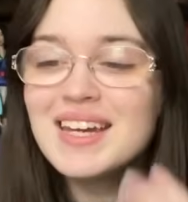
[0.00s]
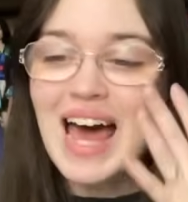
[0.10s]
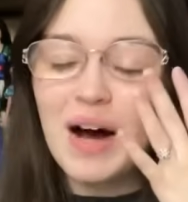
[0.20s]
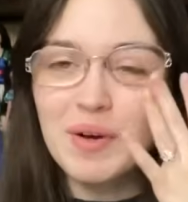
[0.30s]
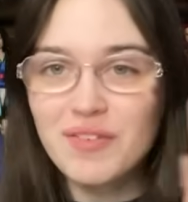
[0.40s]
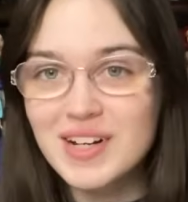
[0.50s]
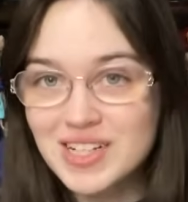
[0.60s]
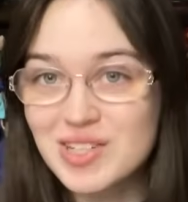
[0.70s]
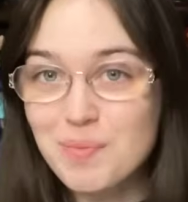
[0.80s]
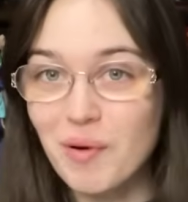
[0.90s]
now we've
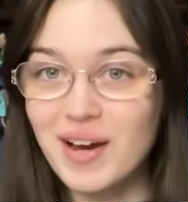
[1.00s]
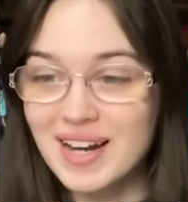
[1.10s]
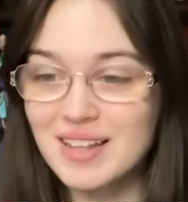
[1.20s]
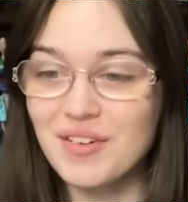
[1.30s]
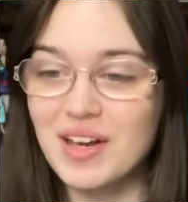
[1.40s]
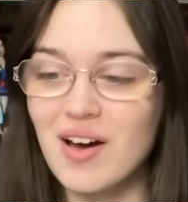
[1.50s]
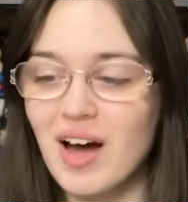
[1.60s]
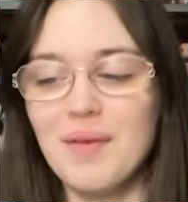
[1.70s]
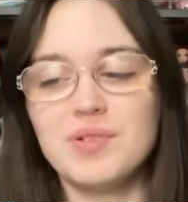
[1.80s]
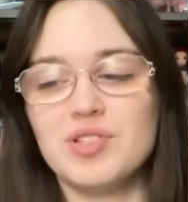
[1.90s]
reached the point in the video. I'm
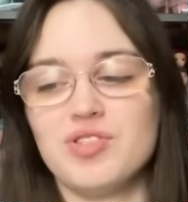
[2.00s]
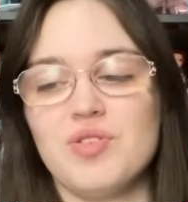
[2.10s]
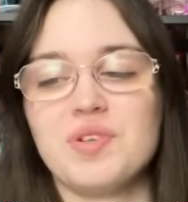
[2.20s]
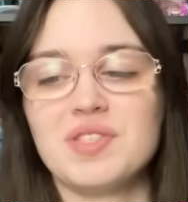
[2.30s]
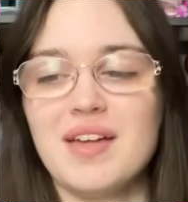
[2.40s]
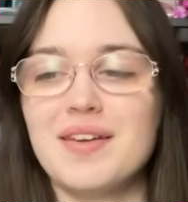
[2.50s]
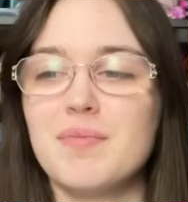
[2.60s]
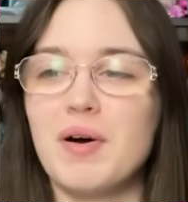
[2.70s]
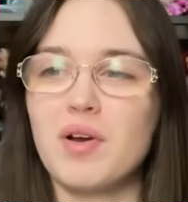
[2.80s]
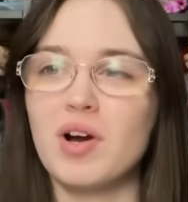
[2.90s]
just so excited
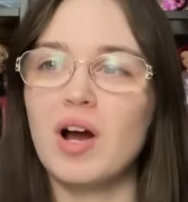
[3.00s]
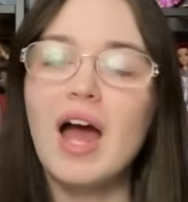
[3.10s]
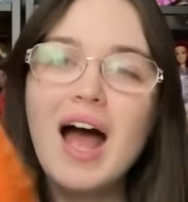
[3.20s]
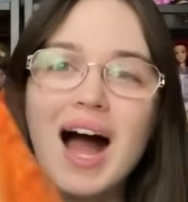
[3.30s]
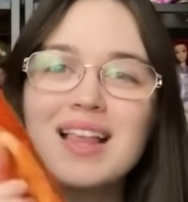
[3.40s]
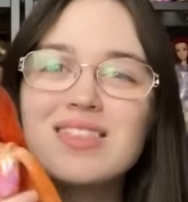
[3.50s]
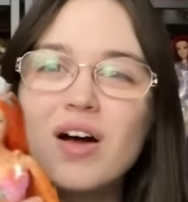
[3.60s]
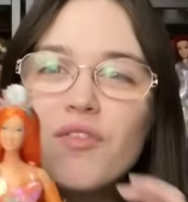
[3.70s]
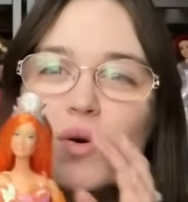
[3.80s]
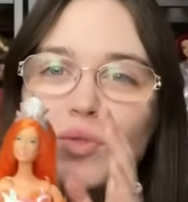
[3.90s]
about her. I
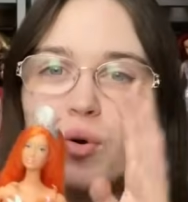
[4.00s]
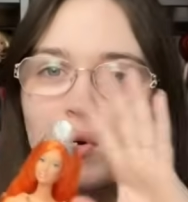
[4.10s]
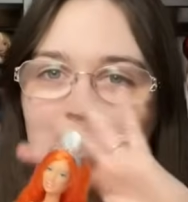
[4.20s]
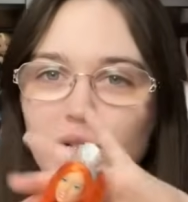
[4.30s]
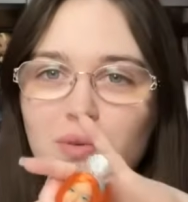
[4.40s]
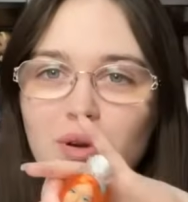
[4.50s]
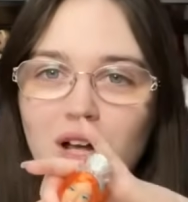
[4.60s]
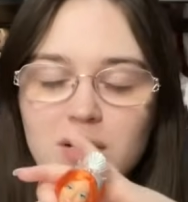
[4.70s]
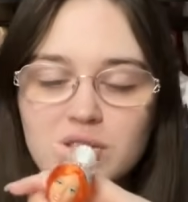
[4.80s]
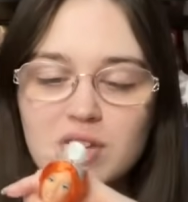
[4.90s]
love the orange and blue
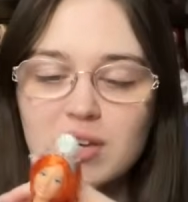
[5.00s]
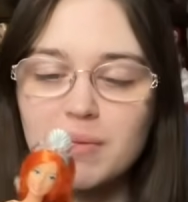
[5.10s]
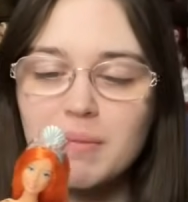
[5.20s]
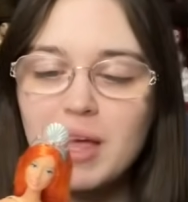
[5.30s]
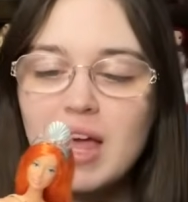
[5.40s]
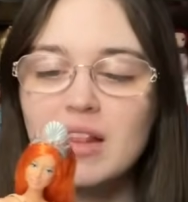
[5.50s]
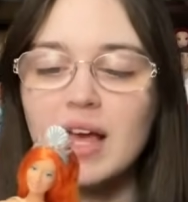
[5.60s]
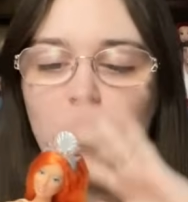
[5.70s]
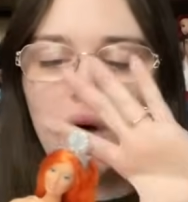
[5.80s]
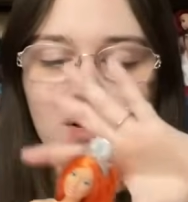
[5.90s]
color scheme, like
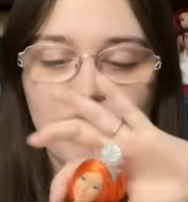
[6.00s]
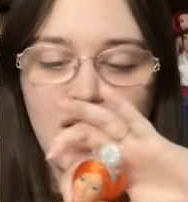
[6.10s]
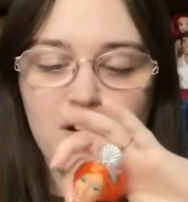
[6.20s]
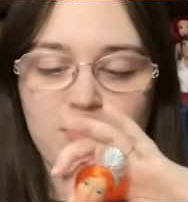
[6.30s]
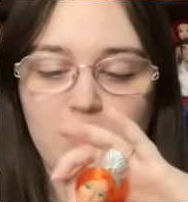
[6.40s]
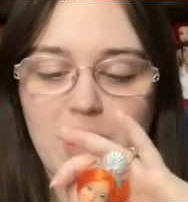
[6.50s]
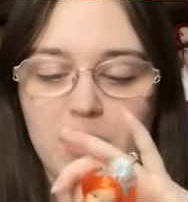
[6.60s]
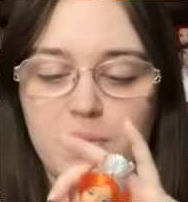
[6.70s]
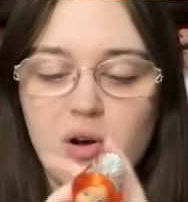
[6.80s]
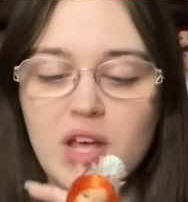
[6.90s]
Waterfire from My
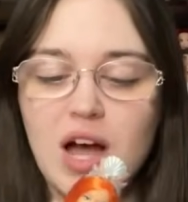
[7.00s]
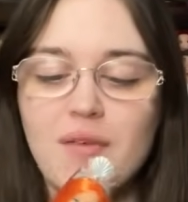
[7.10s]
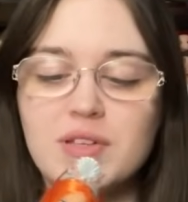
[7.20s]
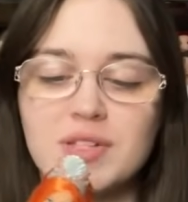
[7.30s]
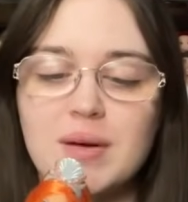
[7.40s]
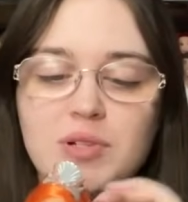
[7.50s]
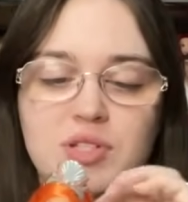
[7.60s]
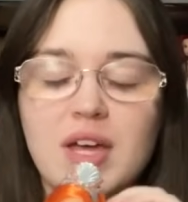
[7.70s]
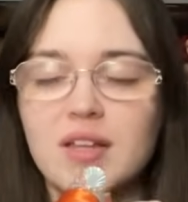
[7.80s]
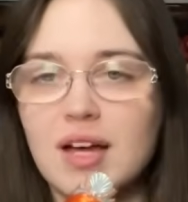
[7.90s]
Little Pony. Obviously, I'm just
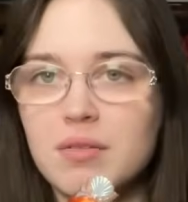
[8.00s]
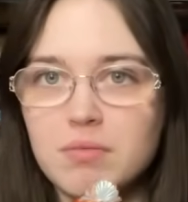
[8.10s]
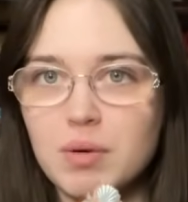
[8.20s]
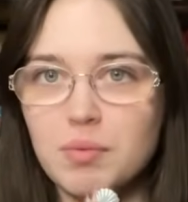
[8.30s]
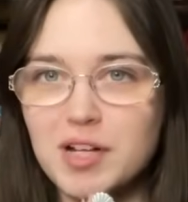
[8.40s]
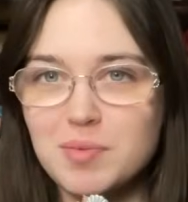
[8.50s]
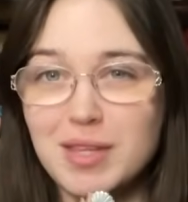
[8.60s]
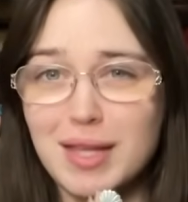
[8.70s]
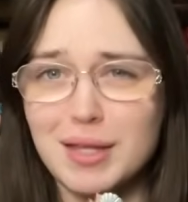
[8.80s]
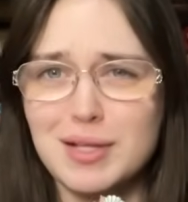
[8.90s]
saying that it reminds me of
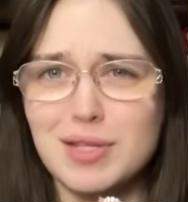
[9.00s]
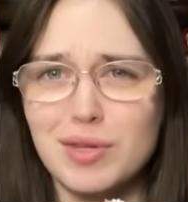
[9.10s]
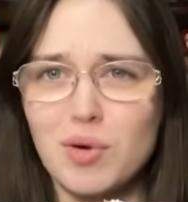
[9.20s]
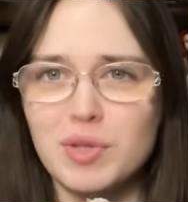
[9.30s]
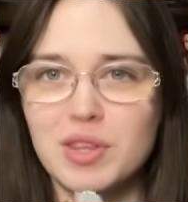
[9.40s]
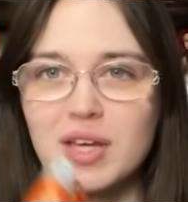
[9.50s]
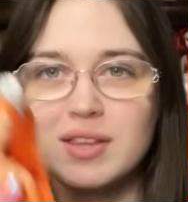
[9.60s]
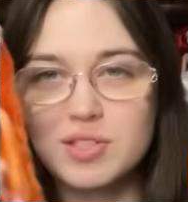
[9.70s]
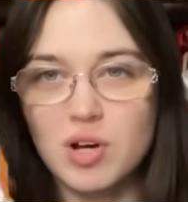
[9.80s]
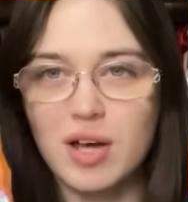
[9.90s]
that. Like, that's not the only thing.
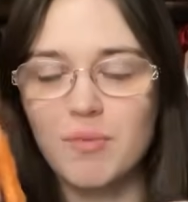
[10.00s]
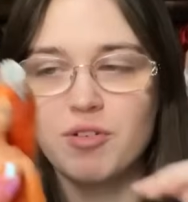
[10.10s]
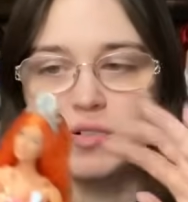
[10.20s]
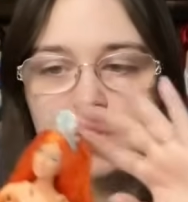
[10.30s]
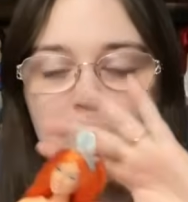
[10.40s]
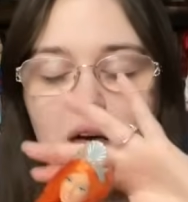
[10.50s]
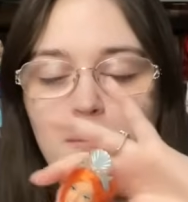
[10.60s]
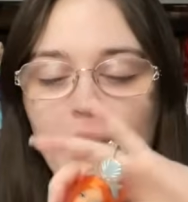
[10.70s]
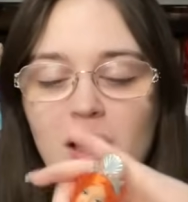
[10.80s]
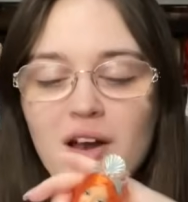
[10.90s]
This doll came first.
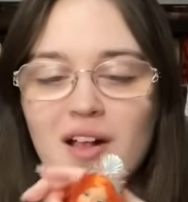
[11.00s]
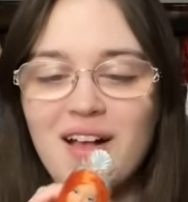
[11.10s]
But